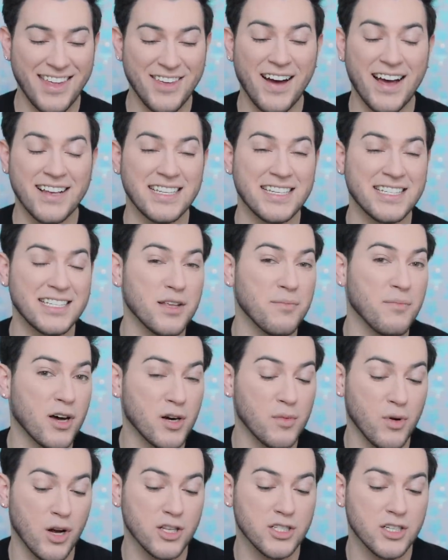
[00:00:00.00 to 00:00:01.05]
you guys, this is the
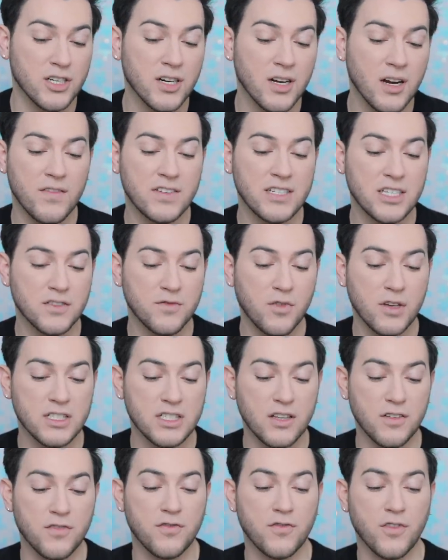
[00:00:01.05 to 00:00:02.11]
butter bronzer from Physicians Formula. This
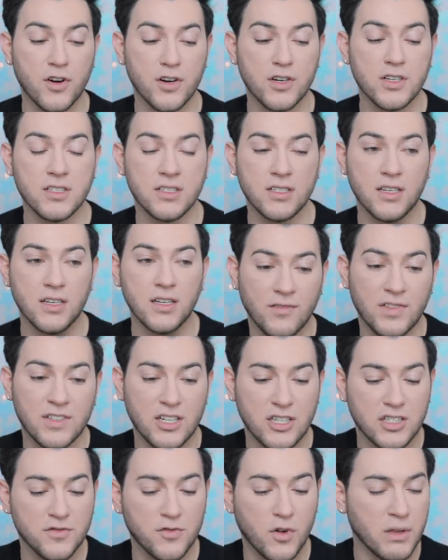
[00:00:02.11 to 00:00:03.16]
is the first
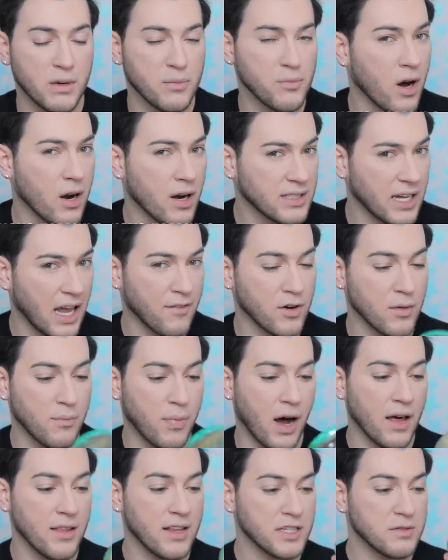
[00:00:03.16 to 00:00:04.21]
Physicians Formula product I ever
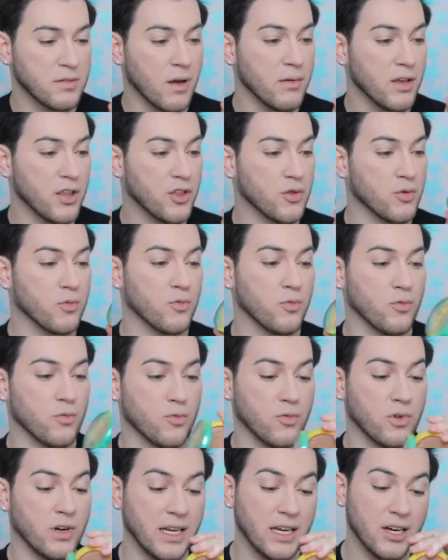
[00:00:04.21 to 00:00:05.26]
bought. This is probably
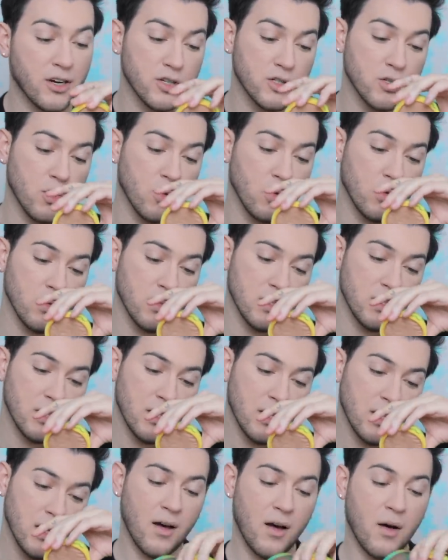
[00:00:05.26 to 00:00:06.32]
three years old.
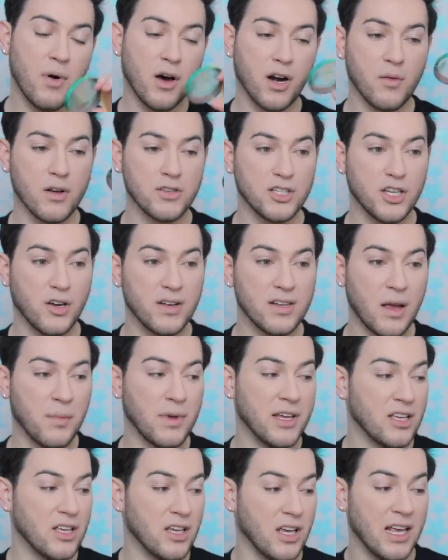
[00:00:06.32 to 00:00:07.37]
A butter bronzer. You can... I
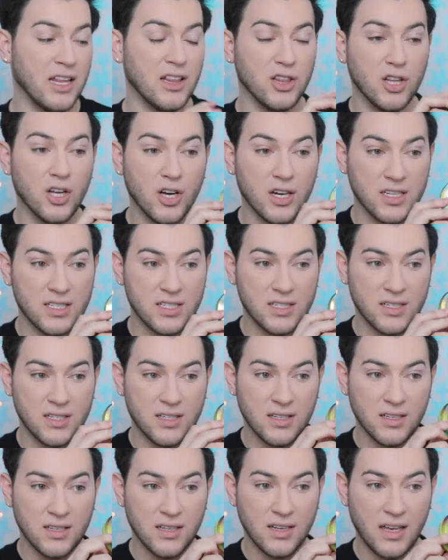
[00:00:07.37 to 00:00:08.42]
mean, it looks
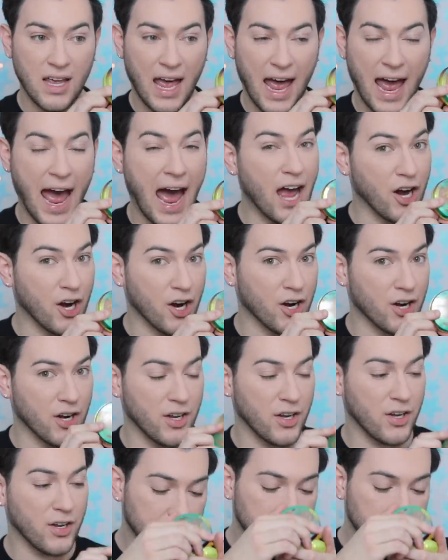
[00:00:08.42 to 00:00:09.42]
haggard